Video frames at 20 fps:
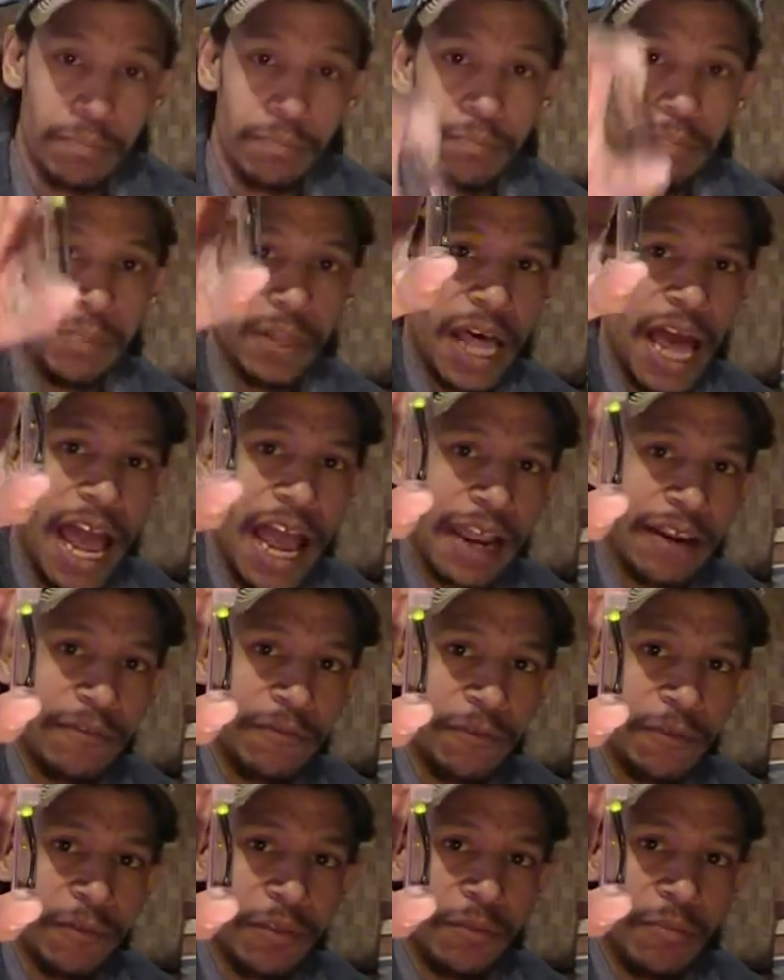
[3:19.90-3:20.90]
black
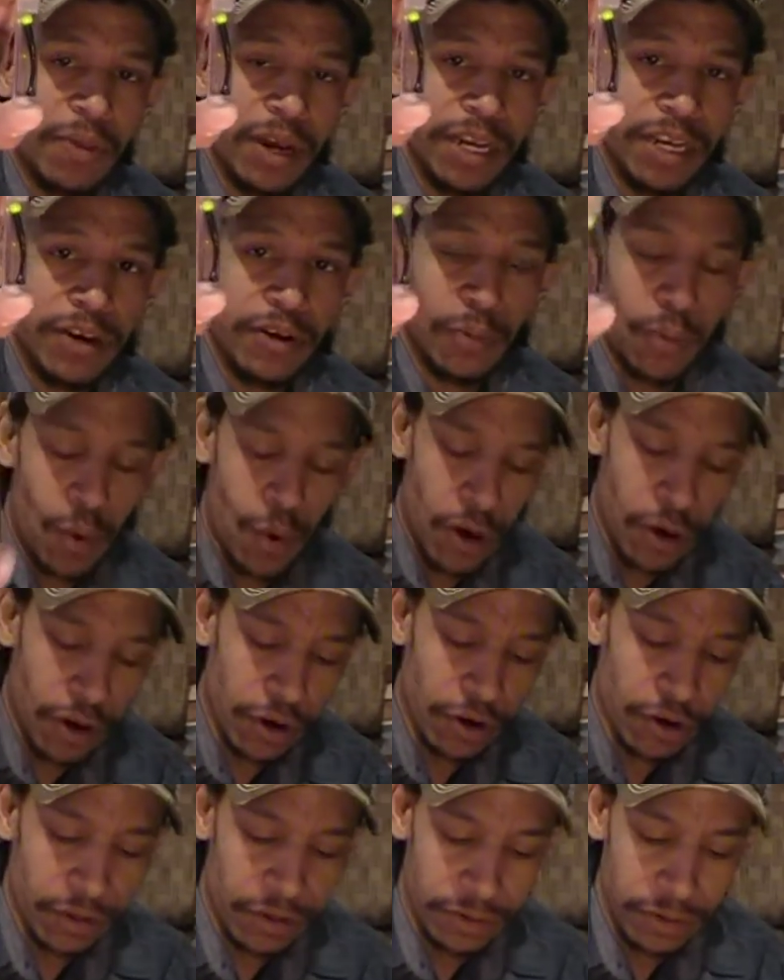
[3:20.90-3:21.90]
for the muddier
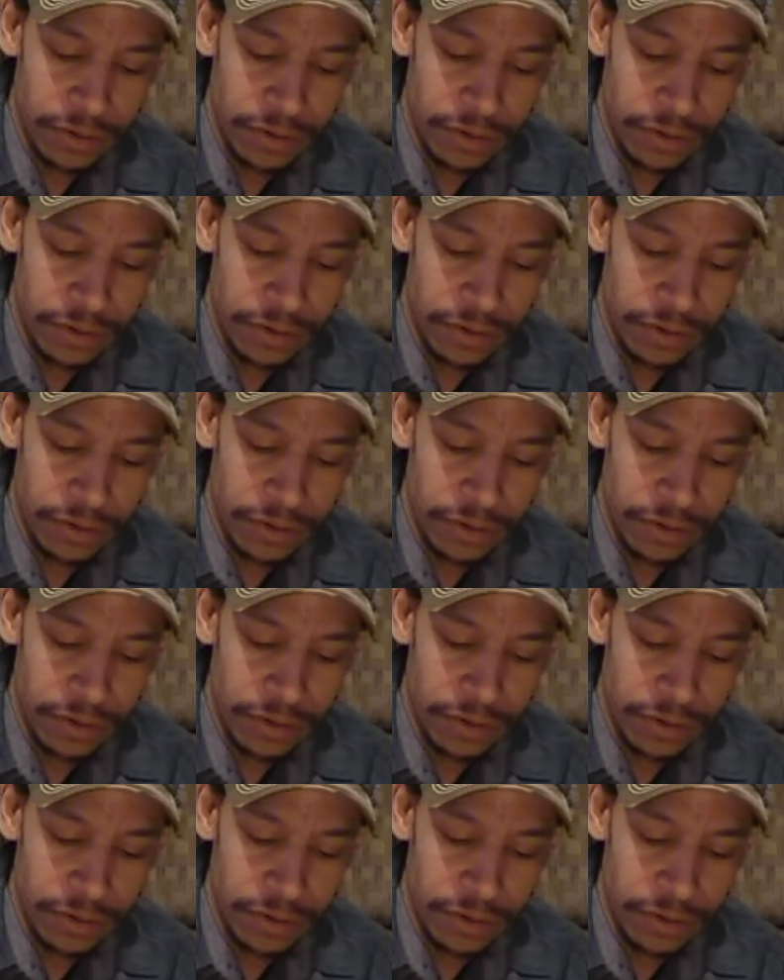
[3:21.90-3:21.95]
water.